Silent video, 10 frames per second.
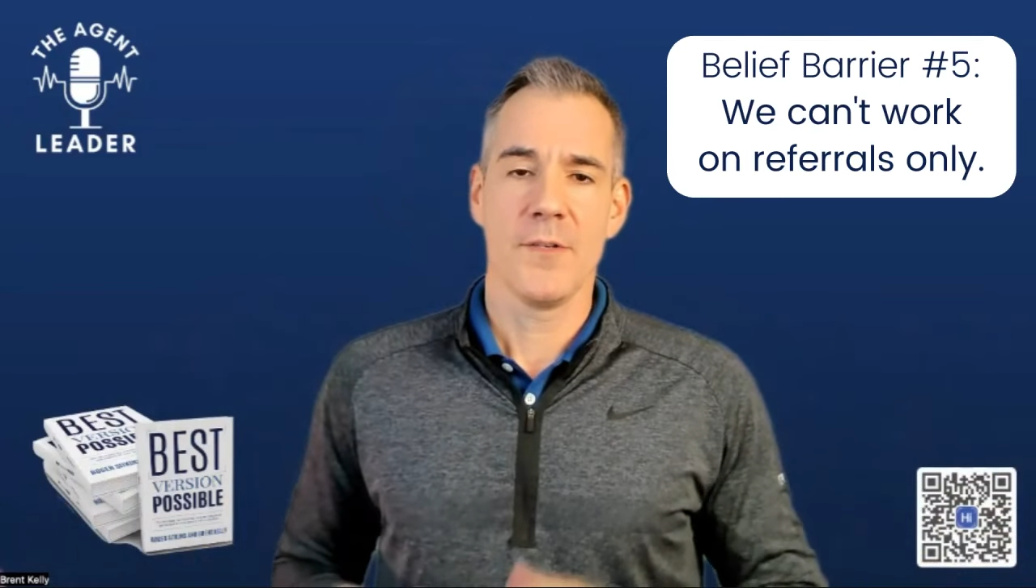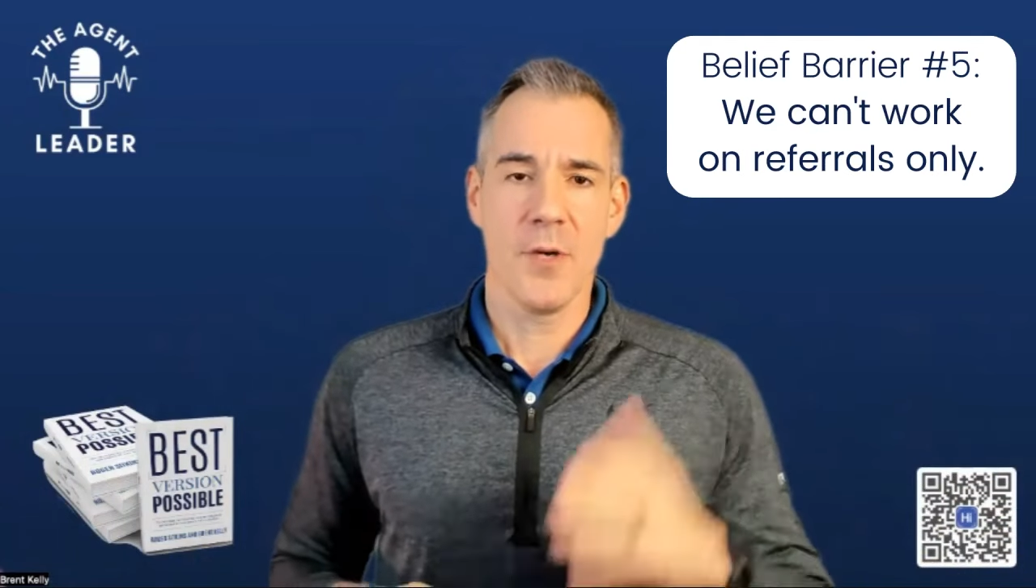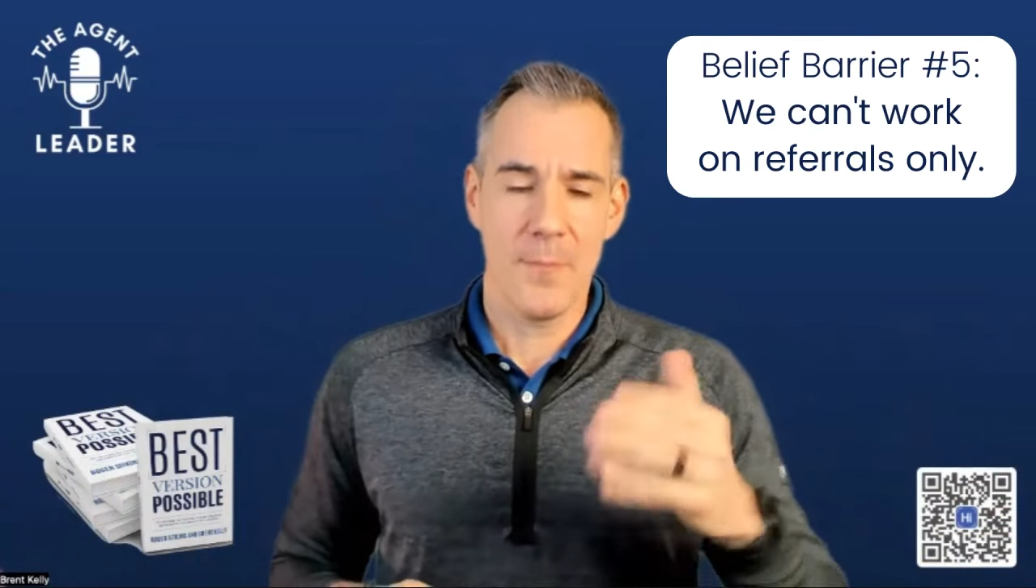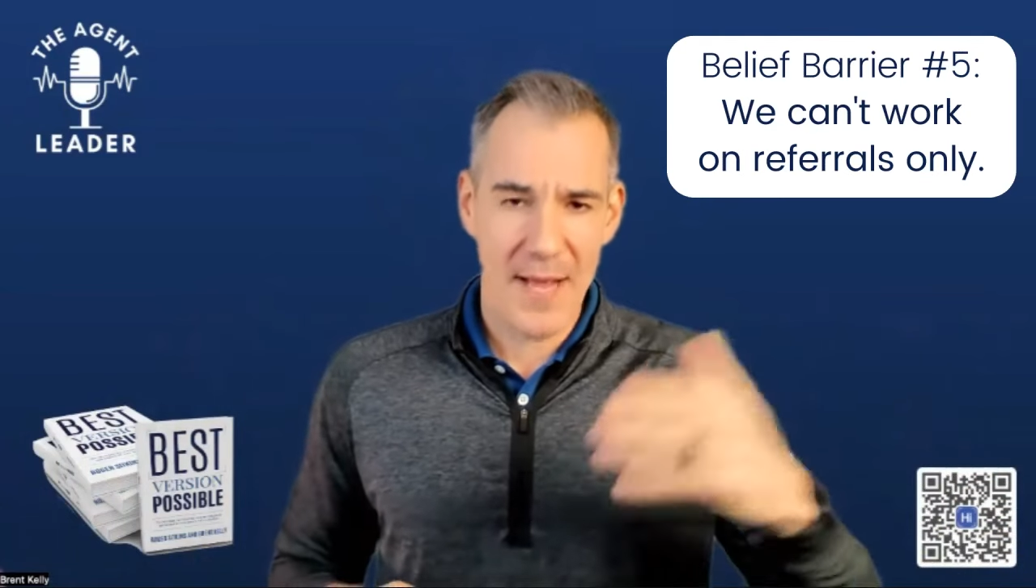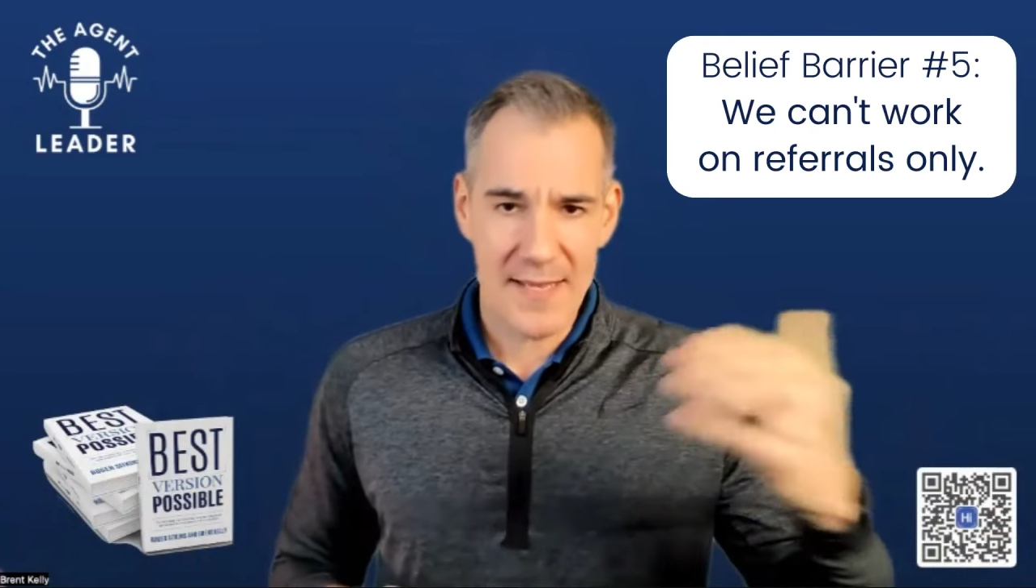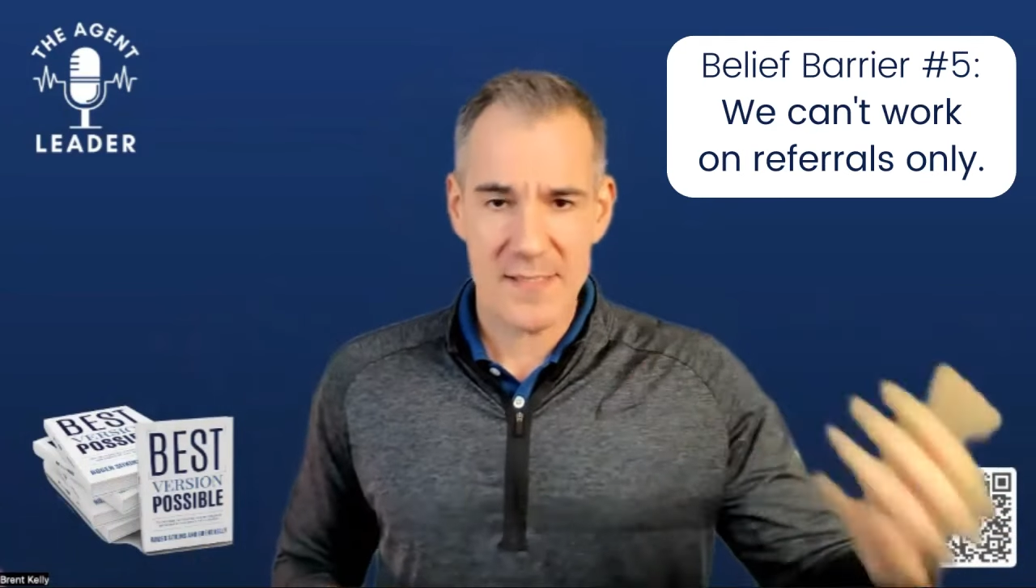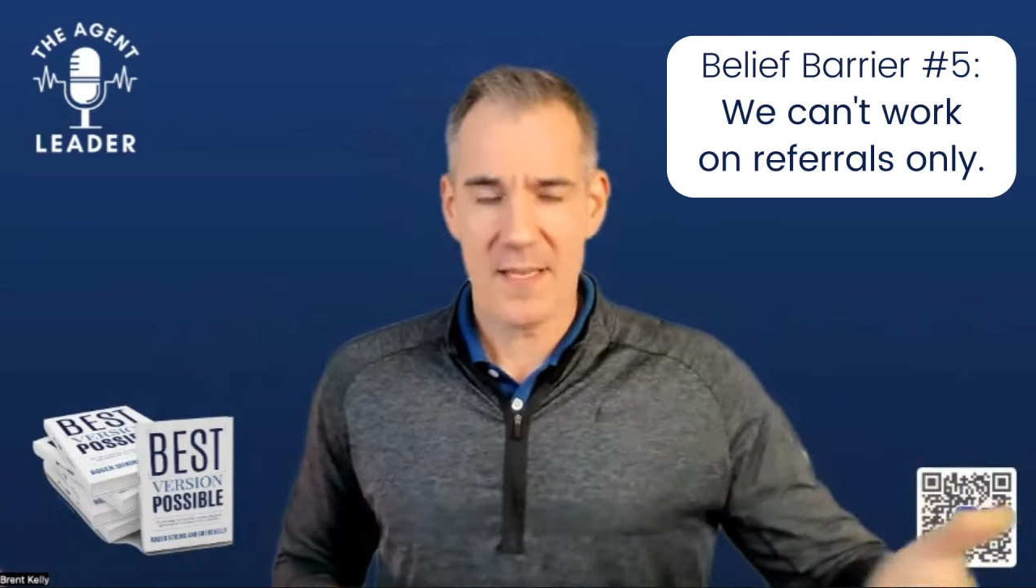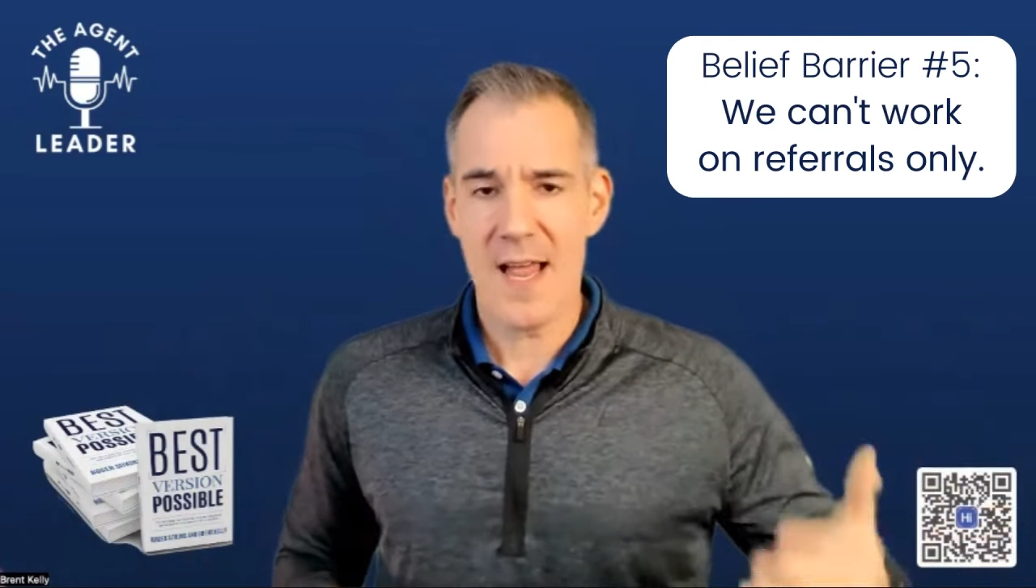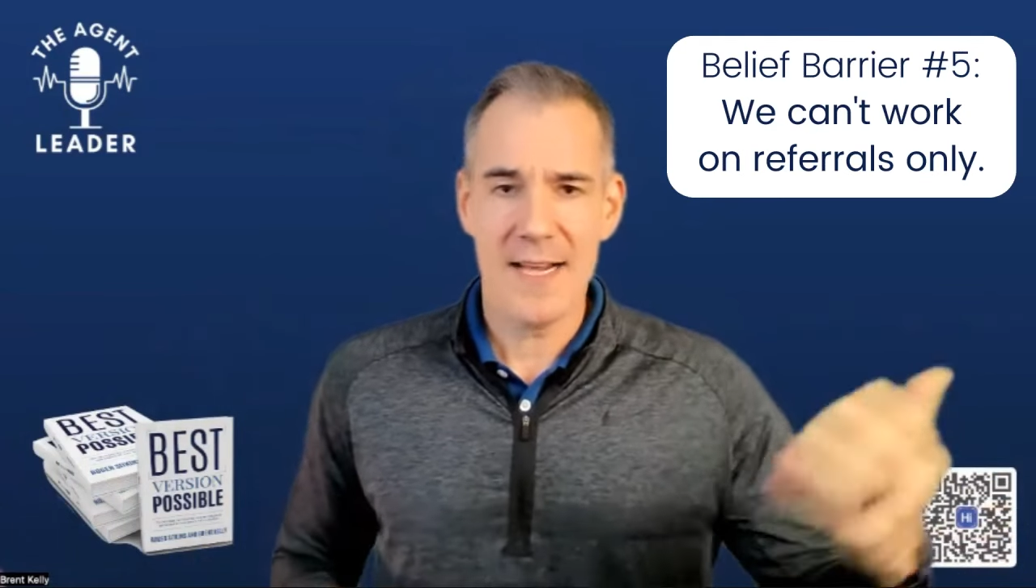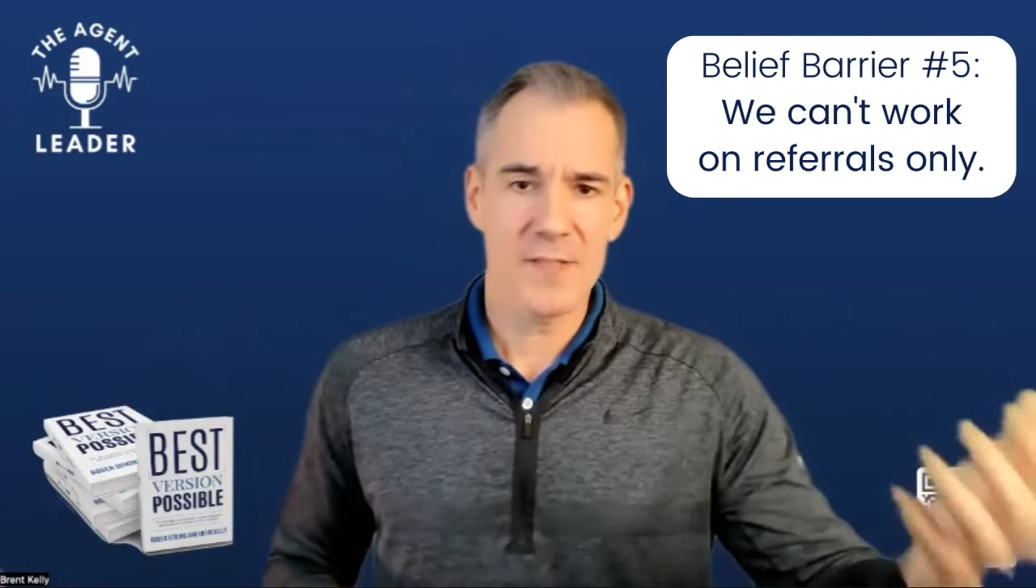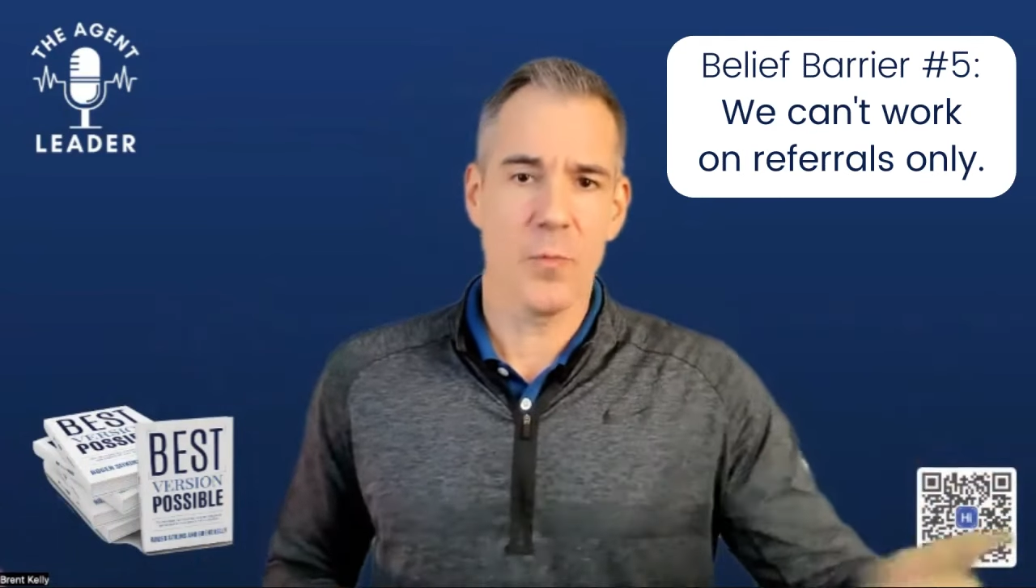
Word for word: Your best clients